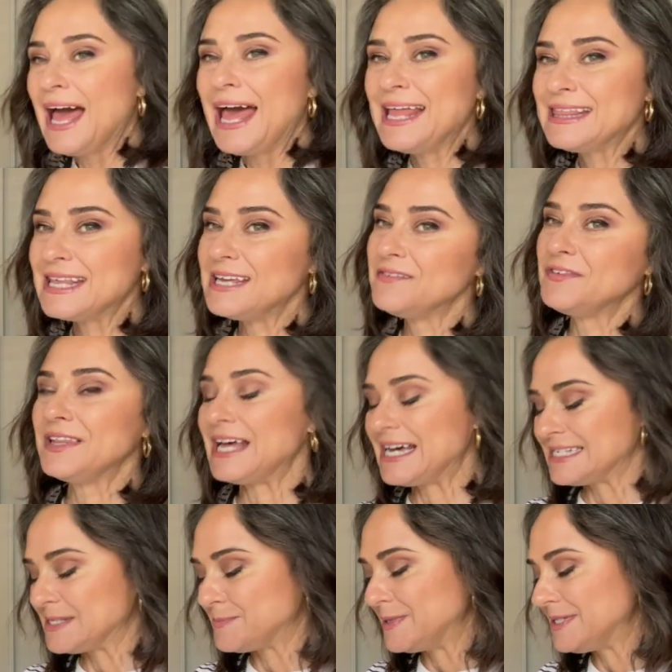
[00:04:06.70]
And then for the
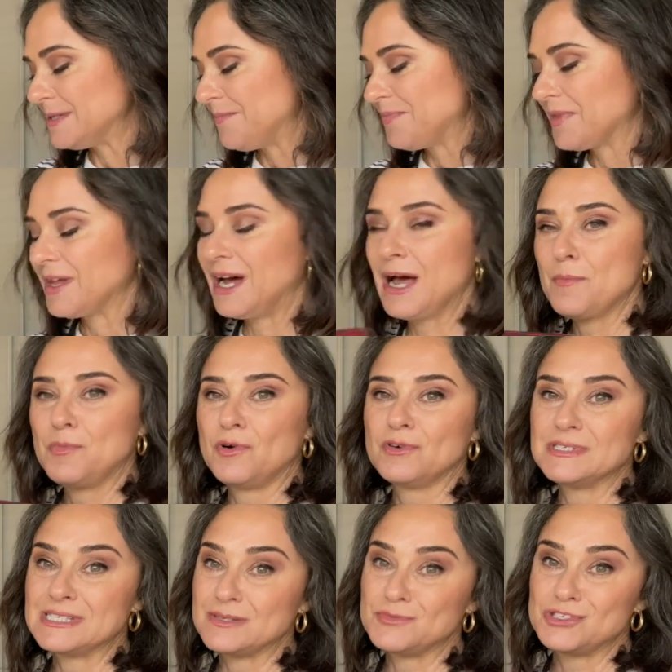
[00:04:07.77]
husband, I bought
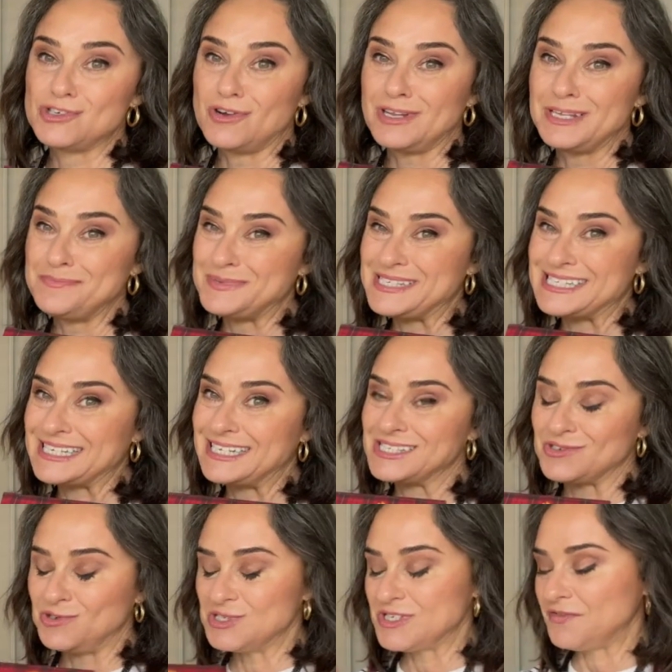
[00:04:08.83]
some chocolate biscuits,
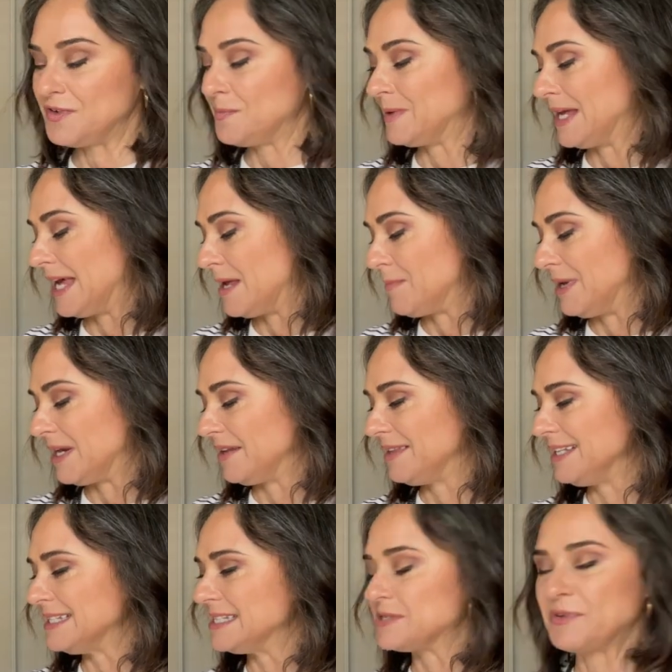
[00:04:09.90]
also from Kmart. I think
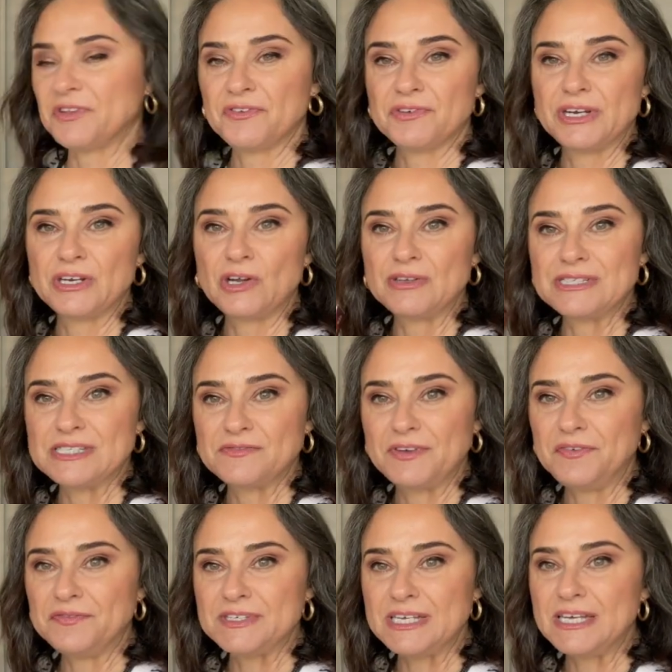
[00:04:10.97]
these were
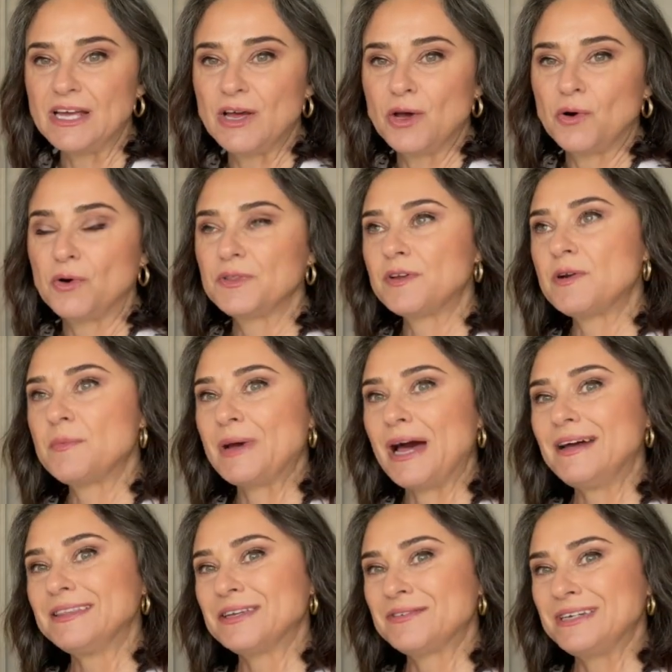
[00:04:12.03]
$3.50 or
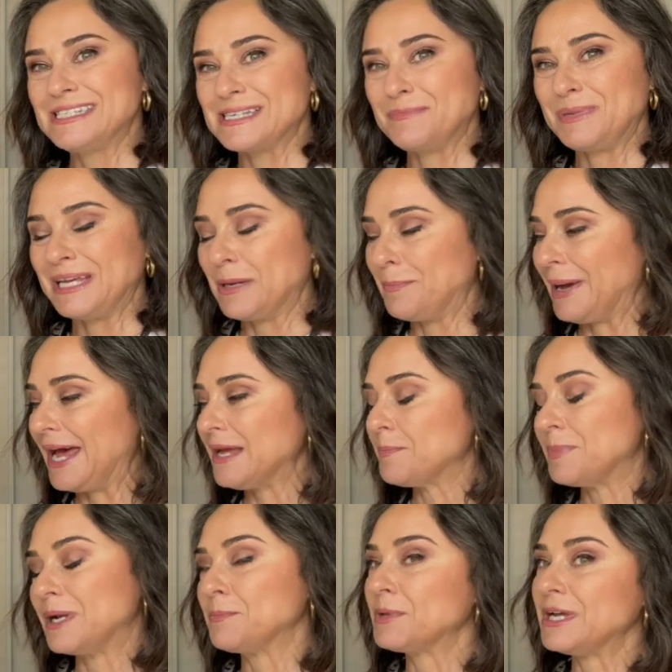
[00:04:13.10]
thereabout. There is a bigger pack,
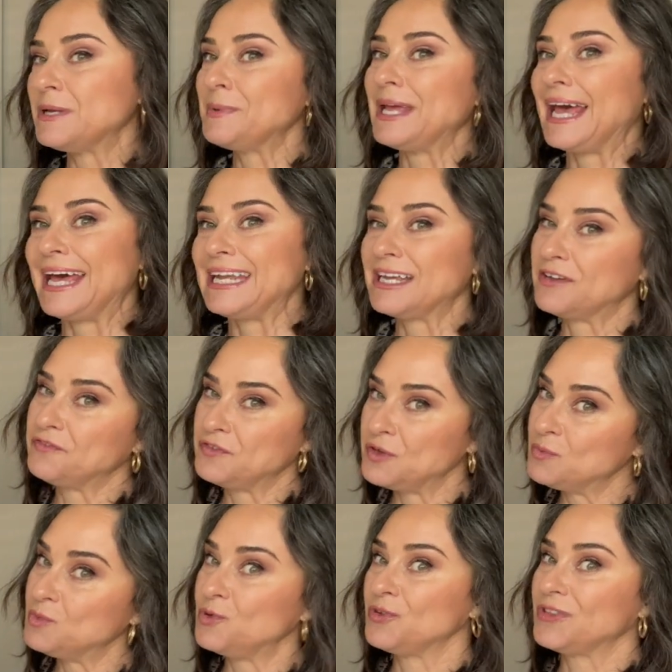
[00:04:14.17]
but I'm going to be adding a few
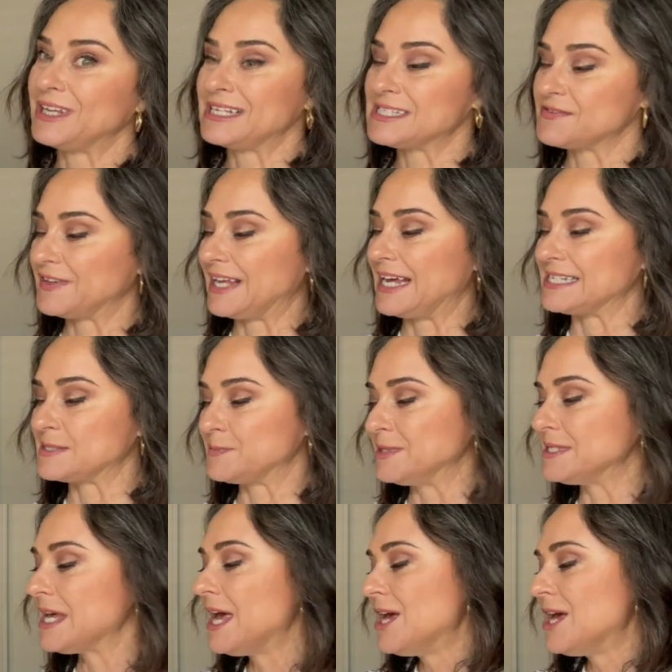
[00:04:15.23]
more things for the husband.